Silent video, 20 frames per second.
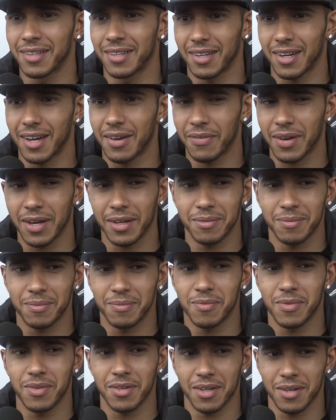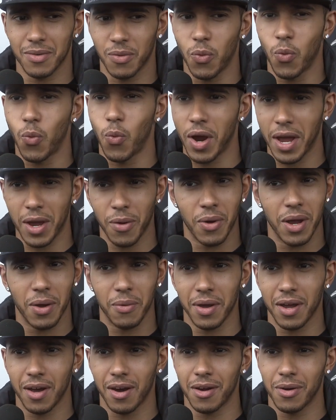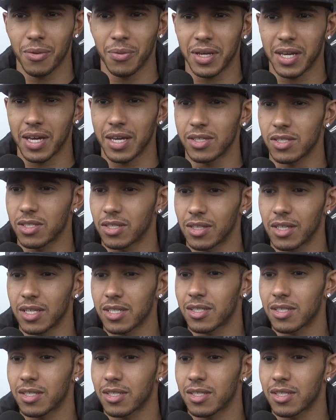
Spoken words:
I've had way harder weekends, so it